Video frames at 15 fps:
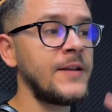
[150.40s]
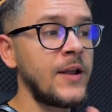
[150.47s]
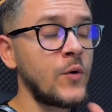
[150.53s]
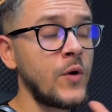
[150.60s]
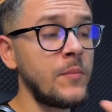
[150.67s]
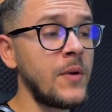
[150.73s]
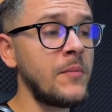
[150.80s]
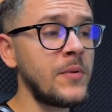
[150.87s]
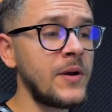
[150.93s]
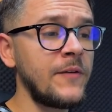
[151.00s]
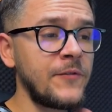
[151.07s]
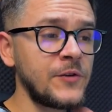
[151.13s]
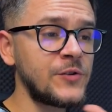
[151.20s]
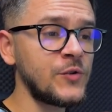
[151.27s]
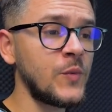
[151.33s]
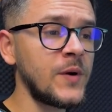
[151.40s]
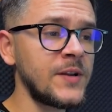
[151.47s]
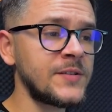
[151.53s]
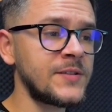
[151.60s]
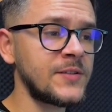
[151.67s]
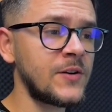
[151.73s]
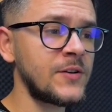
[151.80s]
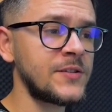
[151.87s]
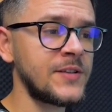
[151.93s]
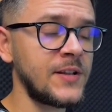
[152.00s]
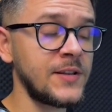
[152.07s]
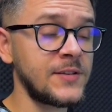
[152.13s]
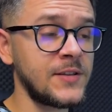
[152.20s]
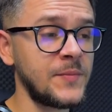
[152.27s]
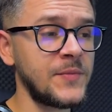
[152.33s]
Now remember, if you do want to start
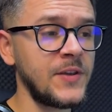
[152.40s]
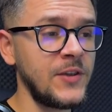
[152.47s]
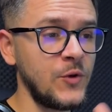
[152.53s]
selling something,